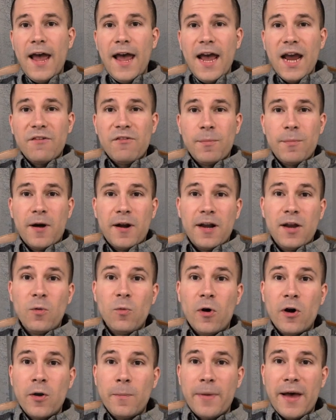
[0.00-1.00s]
Hey everybody,
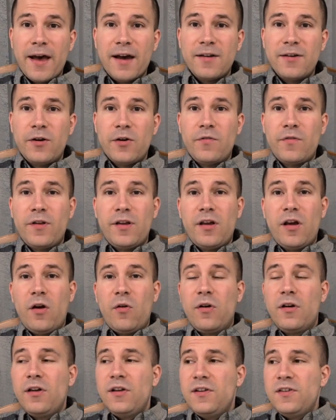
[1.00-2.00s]
welcome back to another
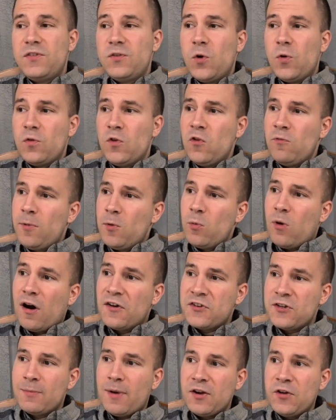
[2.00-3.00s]
video. So if you've been
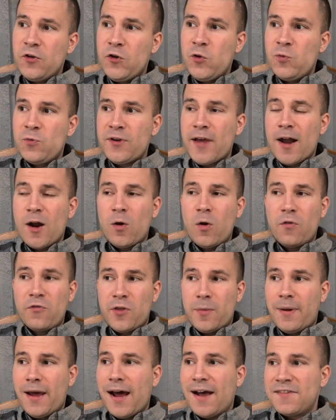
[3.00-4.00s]
watching my YouTube channel over
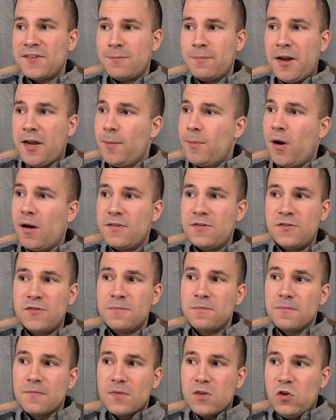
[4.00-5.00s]
the past many months,
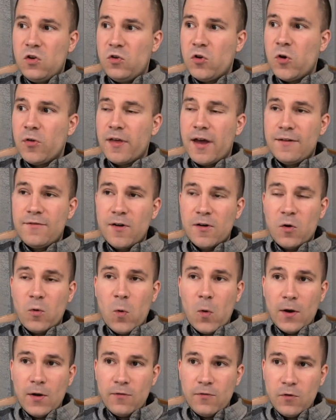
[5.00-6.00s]
you know that I've done
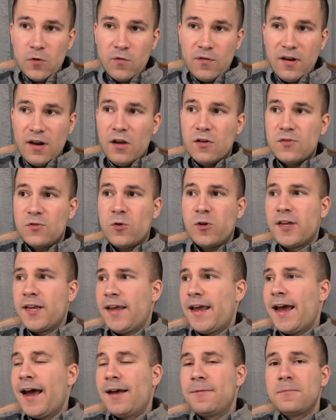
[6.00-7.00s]
quite a few videos
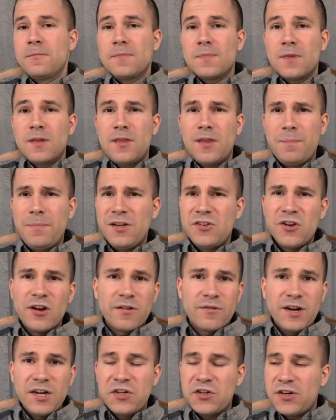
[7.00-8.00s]
looking at the Beat
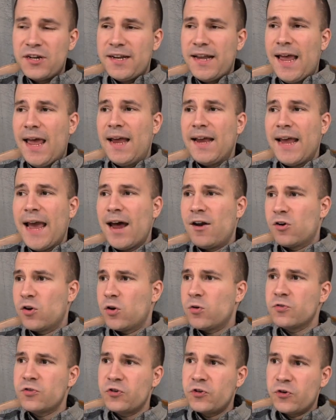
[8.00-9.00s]
Generation and
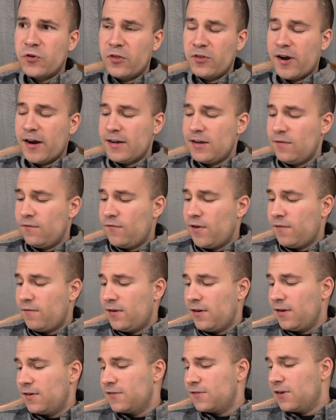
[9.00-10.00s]
counterculture during the
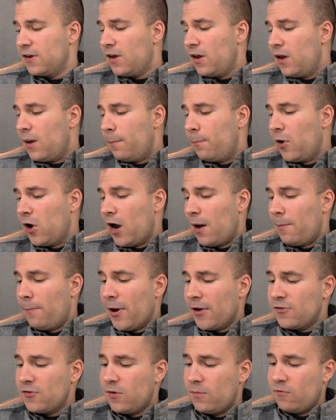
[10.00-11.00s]
1950s, but I'm
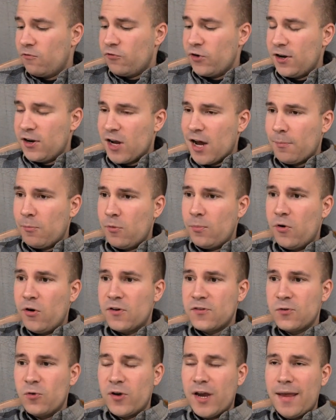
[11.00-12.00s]
about to read a couple
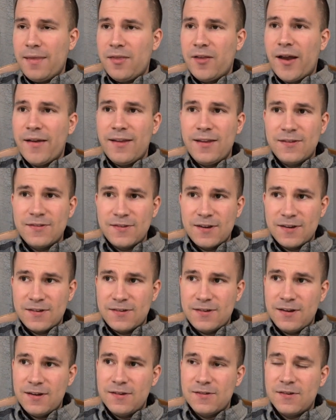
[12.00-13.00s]
books looking at the
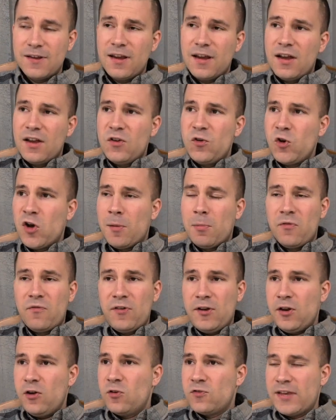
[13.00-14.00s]
1960s, do a couple
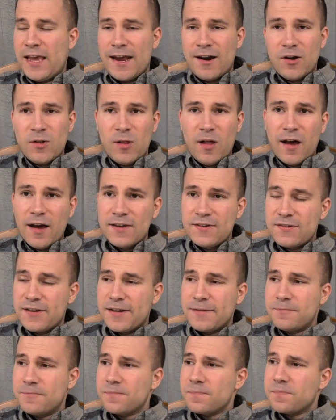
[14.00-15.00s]
videos
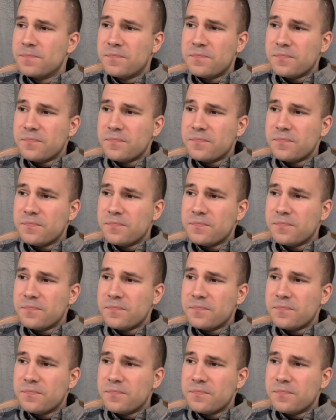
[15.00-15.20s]
analyzing